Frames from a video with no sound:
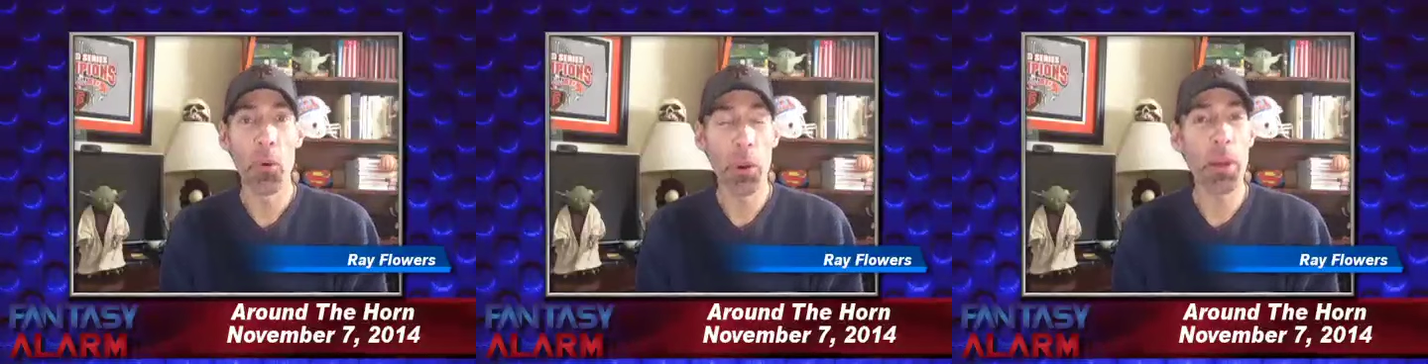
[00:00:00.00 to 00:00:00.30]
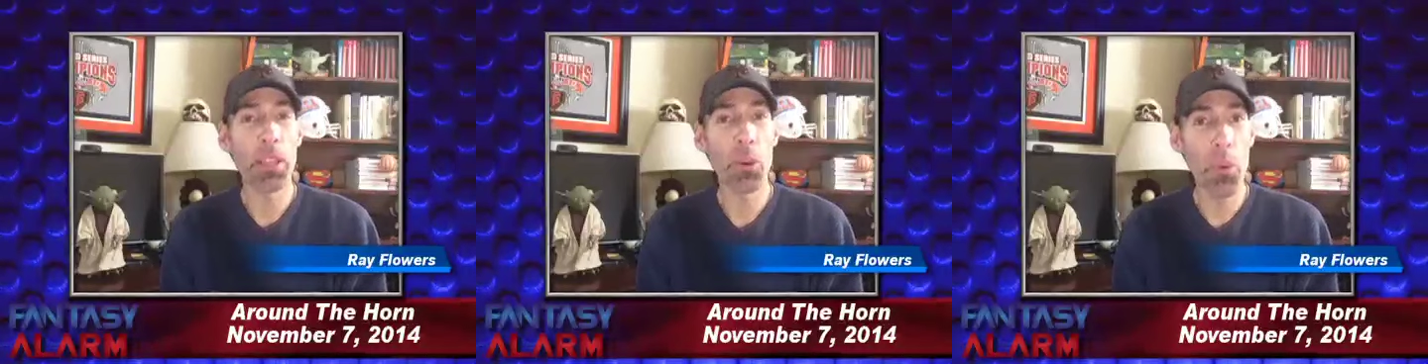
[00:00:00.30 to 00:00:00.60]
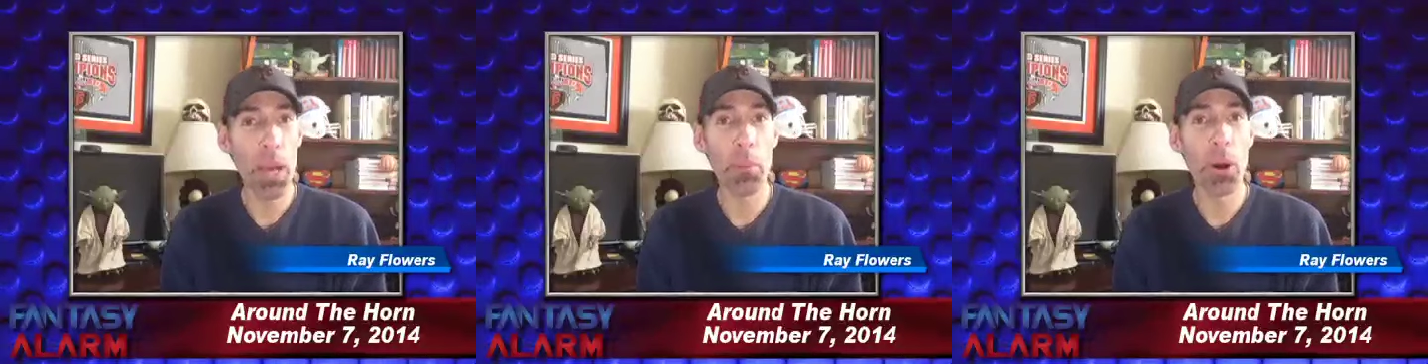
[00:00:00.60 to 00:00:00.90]
What about the
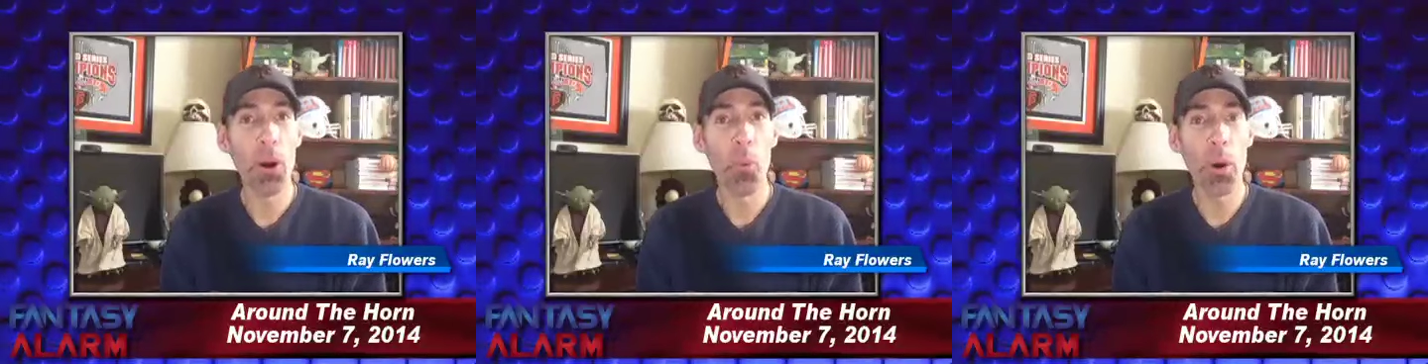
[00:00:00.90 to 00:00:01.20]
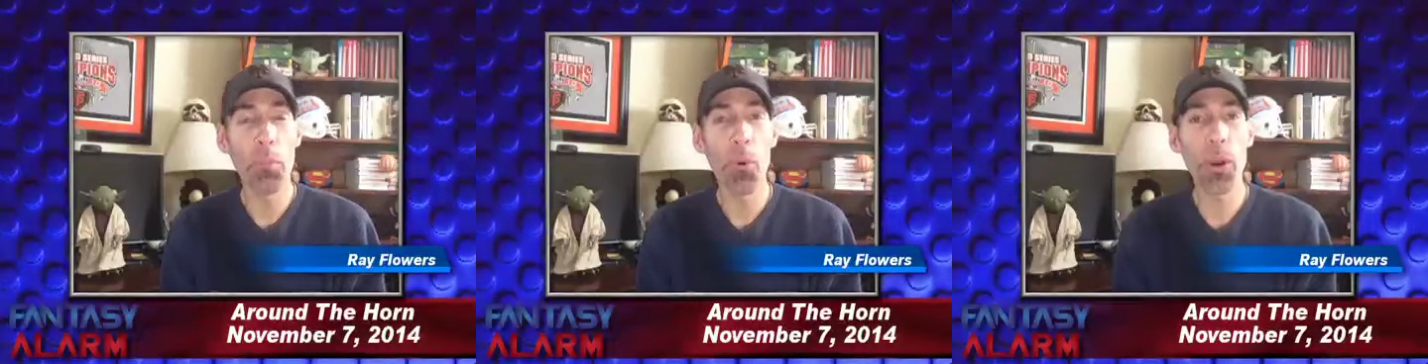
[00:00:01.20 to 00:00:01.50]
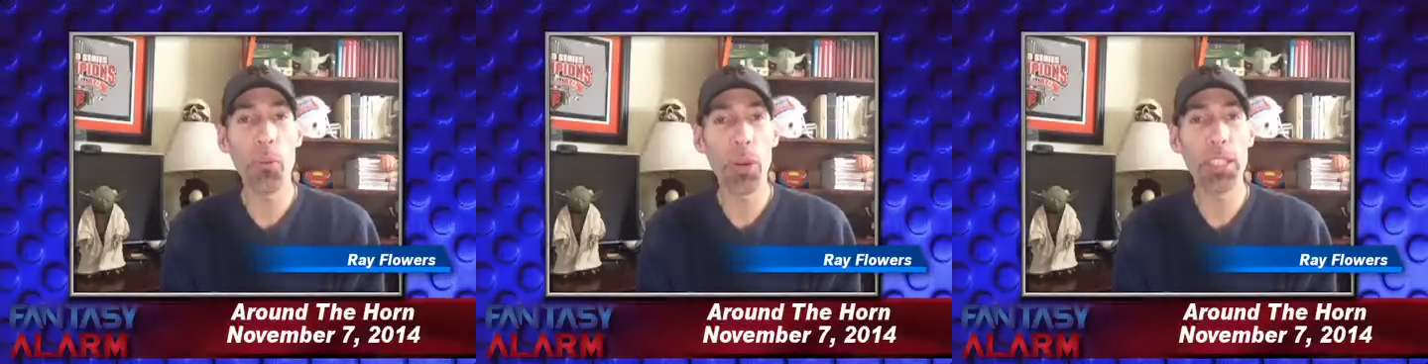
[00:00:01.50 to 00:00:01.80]
whip?
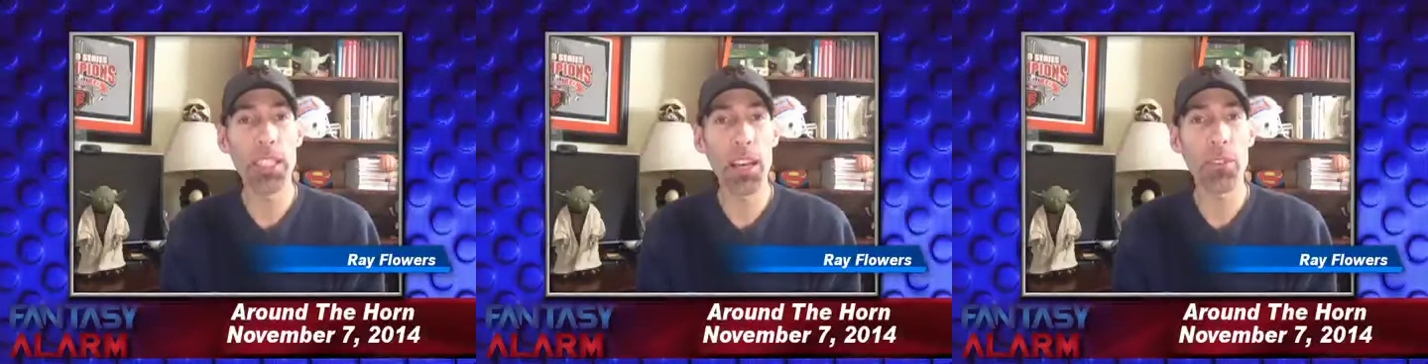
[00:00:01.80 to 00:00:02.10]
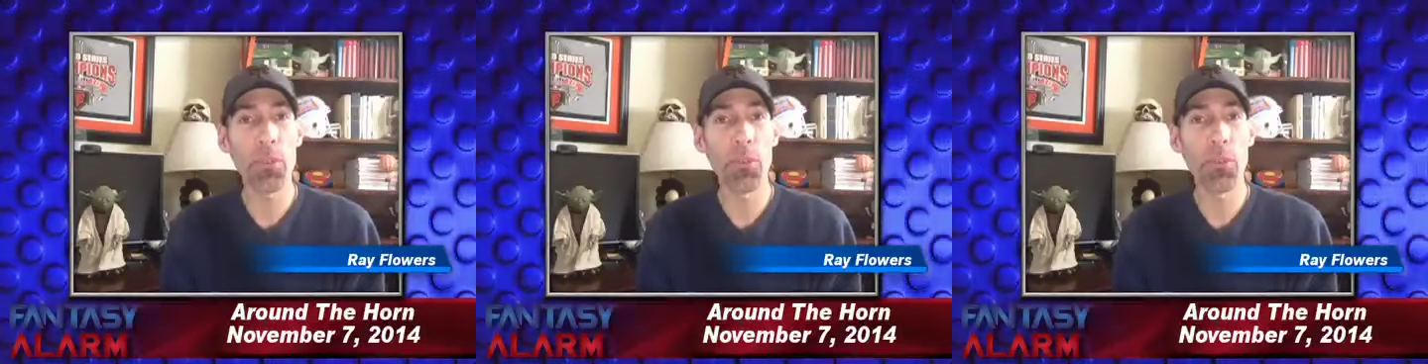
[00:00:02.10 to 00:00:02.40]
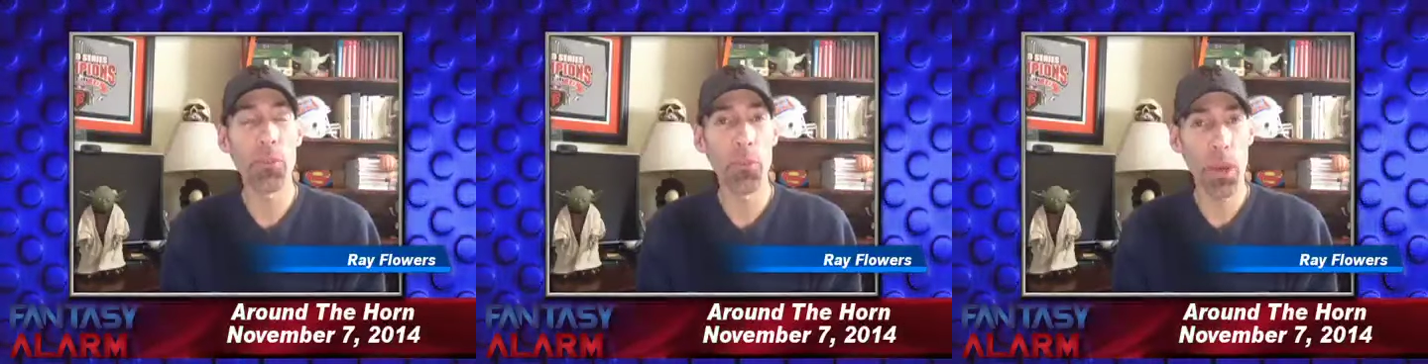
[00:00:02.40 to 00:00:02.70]
1.17
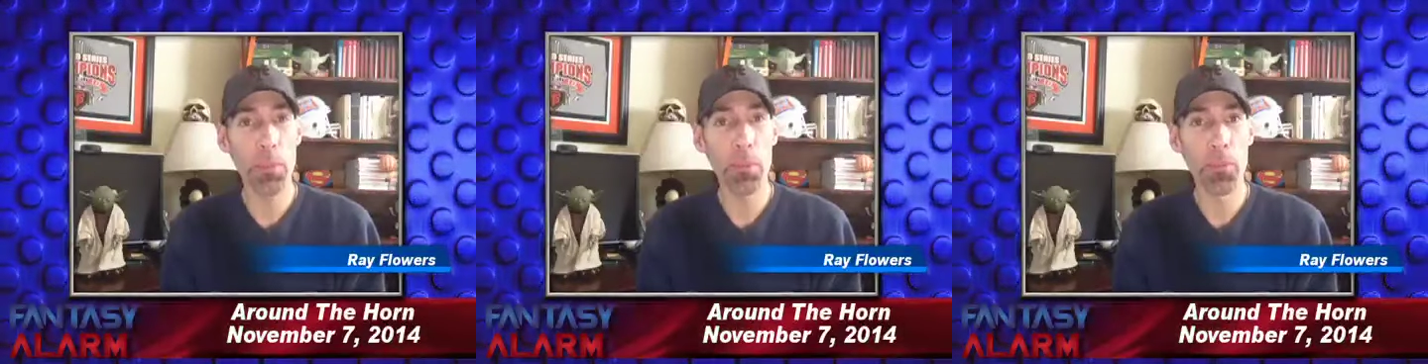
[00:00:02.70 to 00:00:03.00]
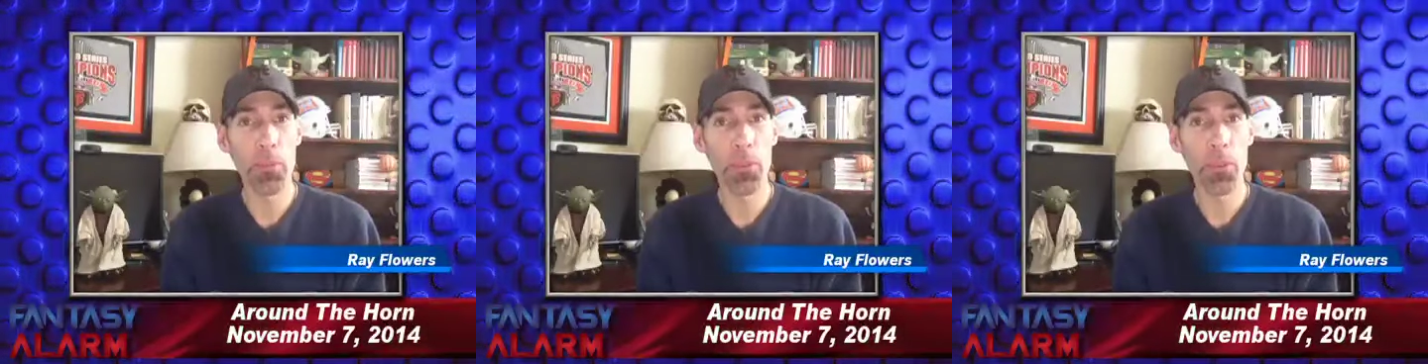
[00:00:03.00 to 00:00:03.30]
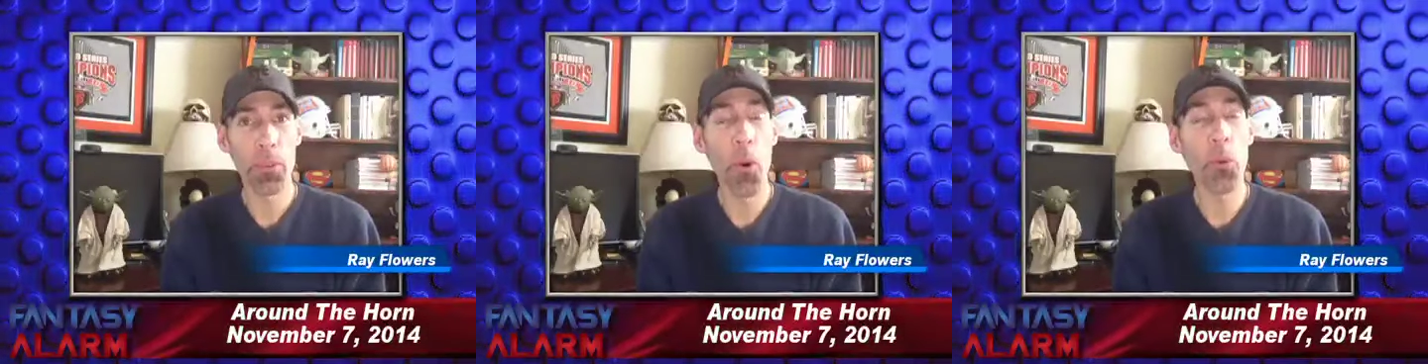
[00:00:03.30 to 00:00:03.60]
whip,
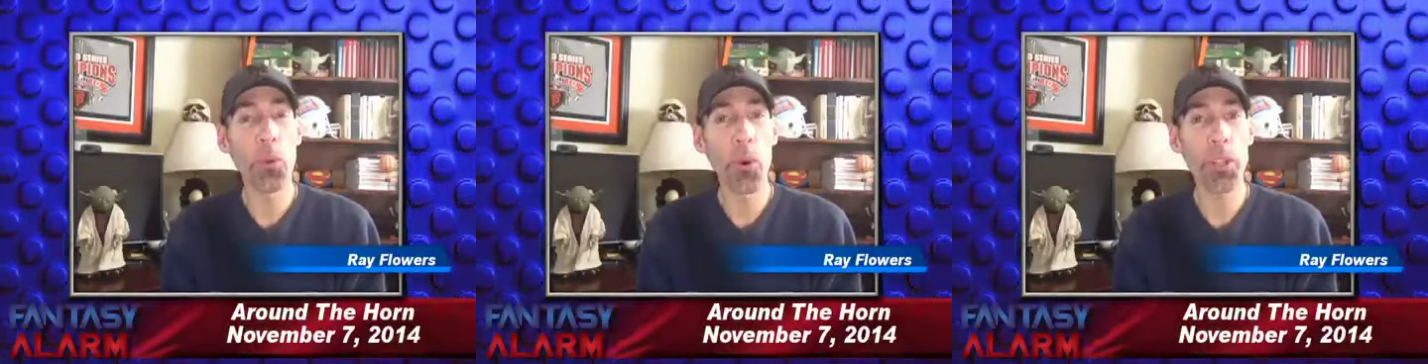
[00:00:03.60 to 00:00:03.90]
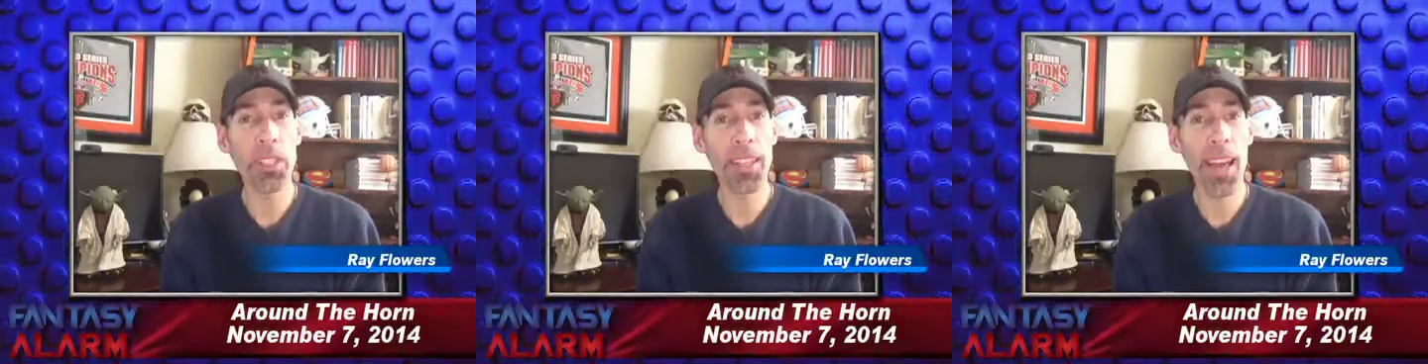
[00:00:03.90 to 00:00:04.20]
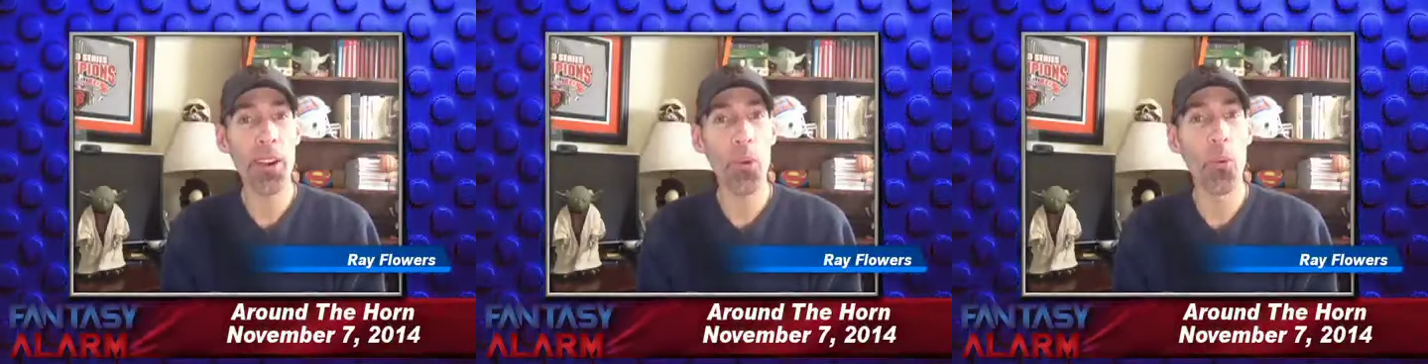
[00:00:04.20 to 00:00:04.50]
only worse than
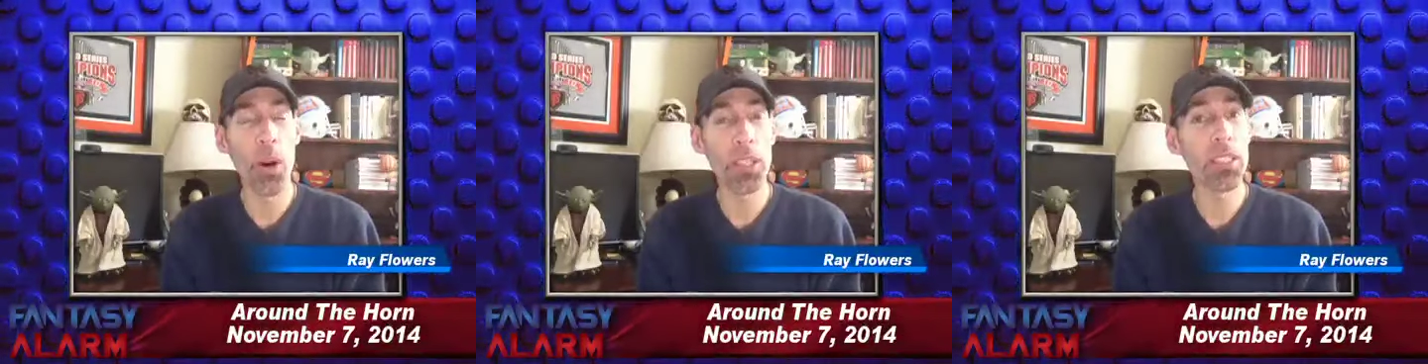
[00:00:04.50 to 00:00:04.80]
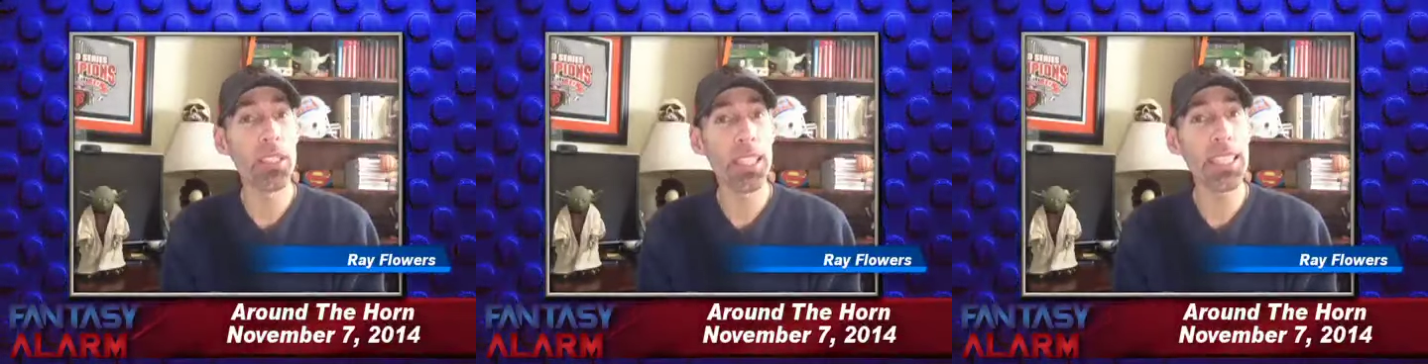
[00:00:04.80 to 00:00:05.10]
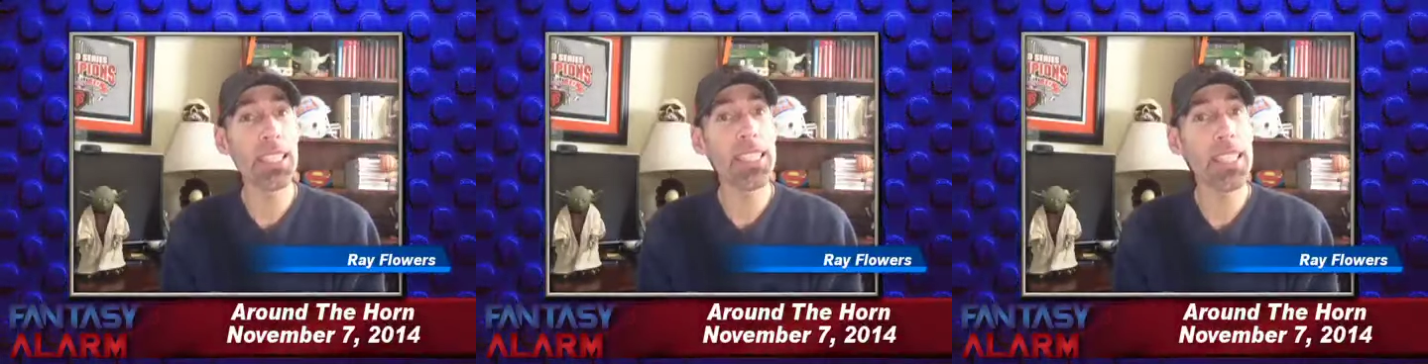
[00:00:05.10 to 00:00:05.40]
that once
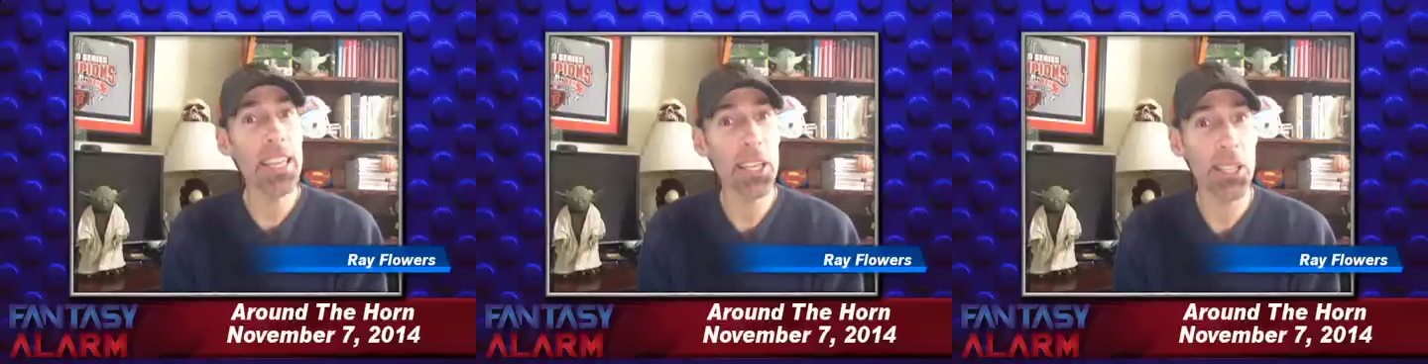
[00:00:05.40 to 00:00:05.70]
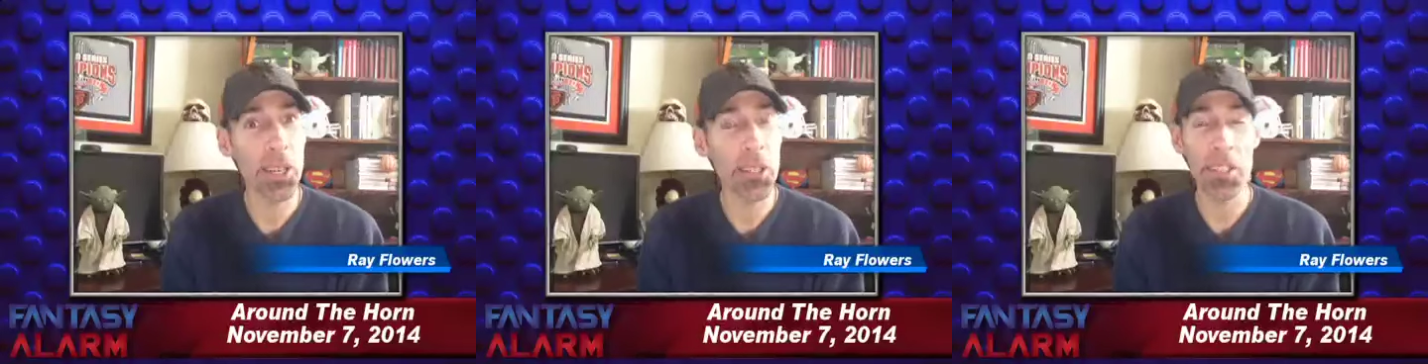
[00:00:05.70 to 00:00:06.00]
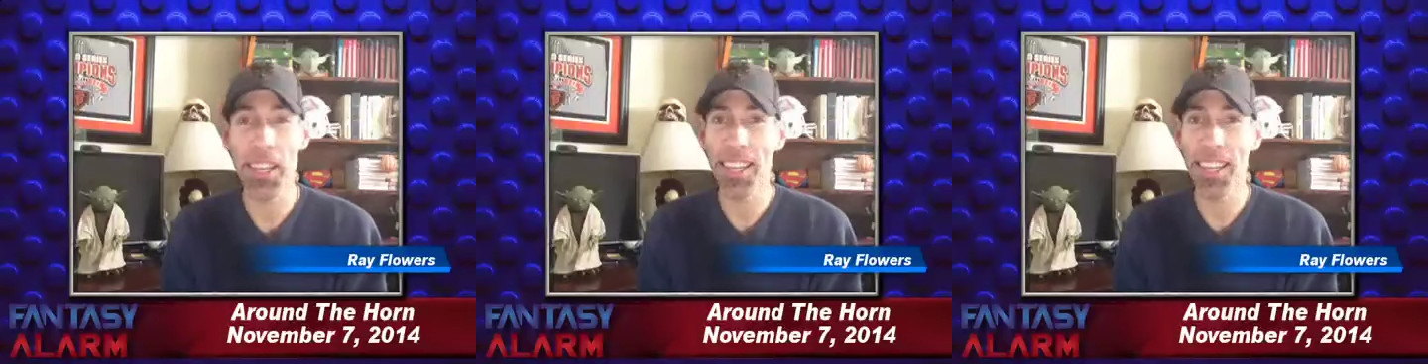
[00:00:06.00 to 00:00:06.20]
in 6 years.